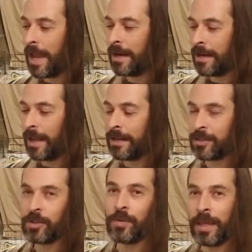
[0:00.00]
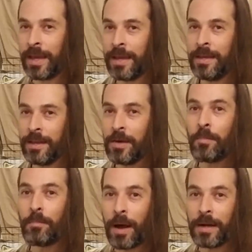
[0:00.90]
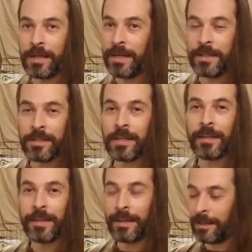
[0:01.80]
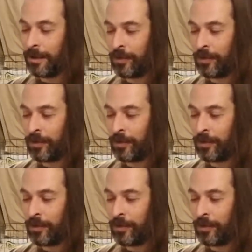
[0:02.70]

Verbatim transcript: And so they bonded instantly and